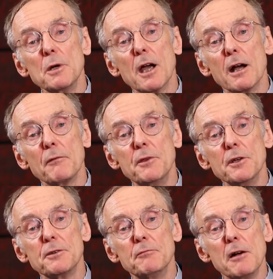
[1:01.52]
we have
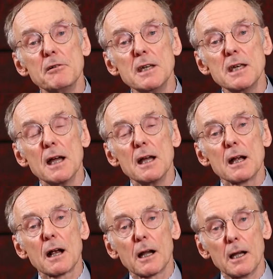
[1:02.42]
this very
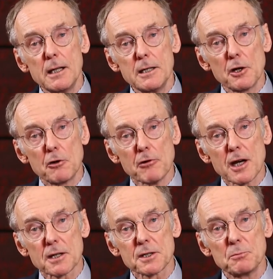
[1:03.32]
clear
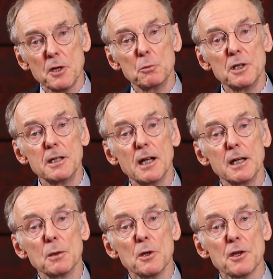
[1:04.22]
grasp that we're
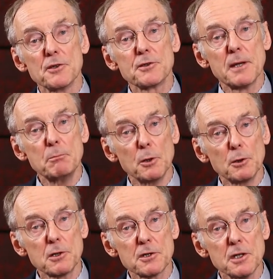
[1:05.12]
dealing with a
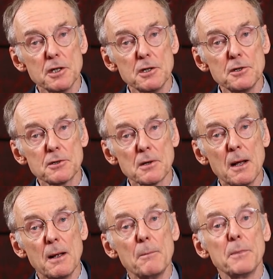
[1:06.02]
simple disease,
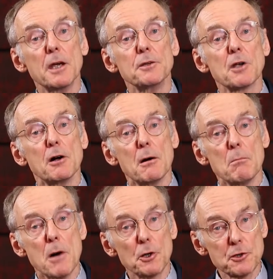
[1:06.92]
it's a
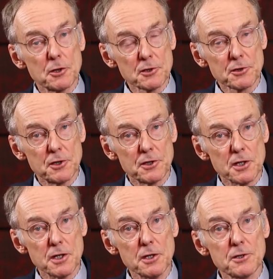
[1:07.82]
homogeneous
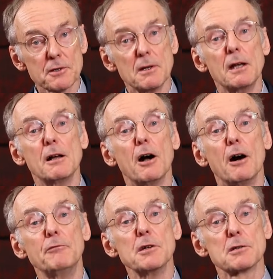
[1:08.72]
disease,
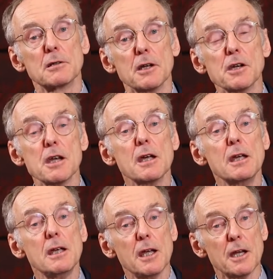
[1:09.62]
obviously
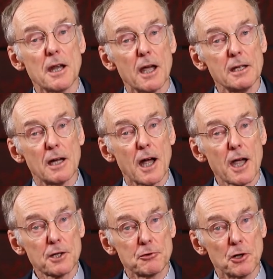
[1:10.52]
in a
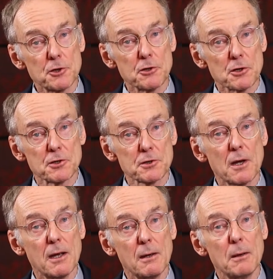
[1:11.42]
heterogeneous
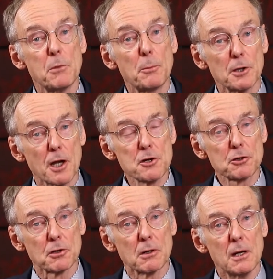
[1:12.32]

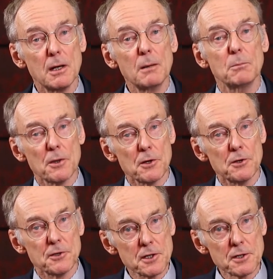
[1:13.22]
population, but the
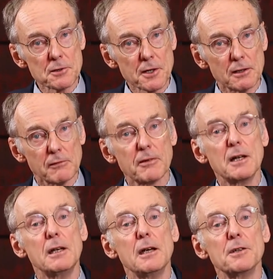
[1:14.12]
disease itself
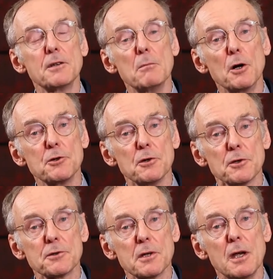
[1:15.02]
is
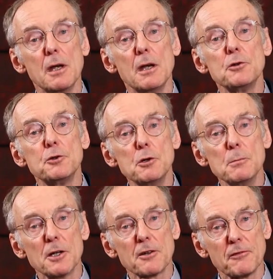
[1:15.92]
homogeneous. Too
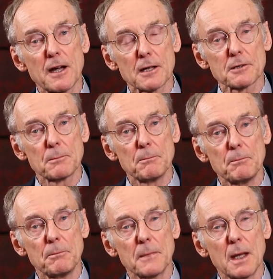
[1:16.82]
much fat.
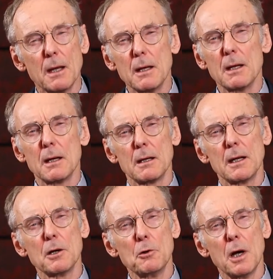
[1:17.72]

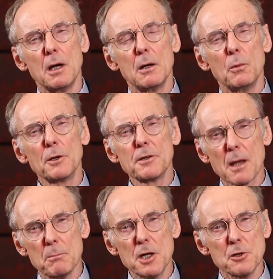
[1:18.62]
Now, what does
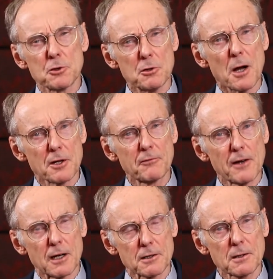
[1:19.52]
that mean, too much
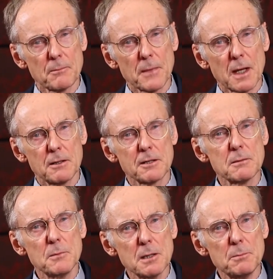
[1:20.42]
fat? Does
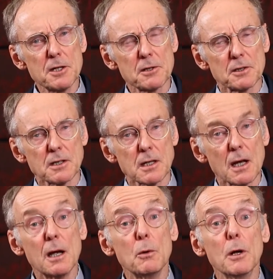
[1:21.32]
it mean obesity?
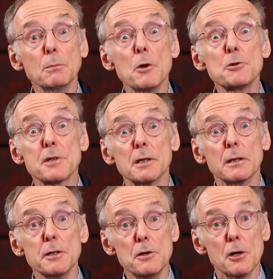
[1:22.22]
Well, most
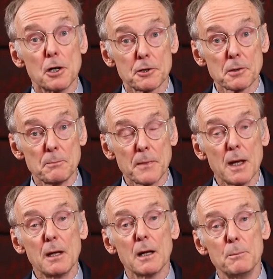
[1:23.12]
certainly not.
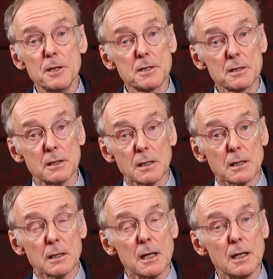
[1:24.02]

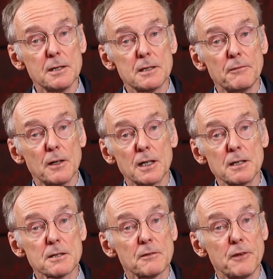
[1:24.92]
Obesity is
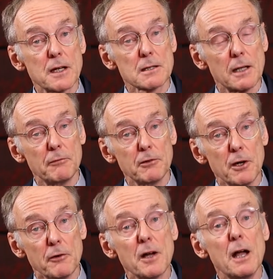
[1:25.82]
defined as a fixed level
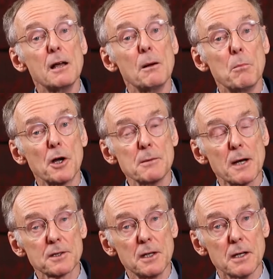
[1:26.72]
of body
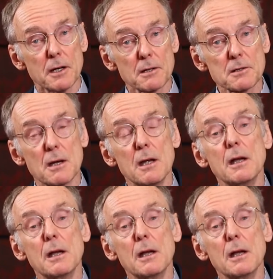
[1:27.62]
mass index,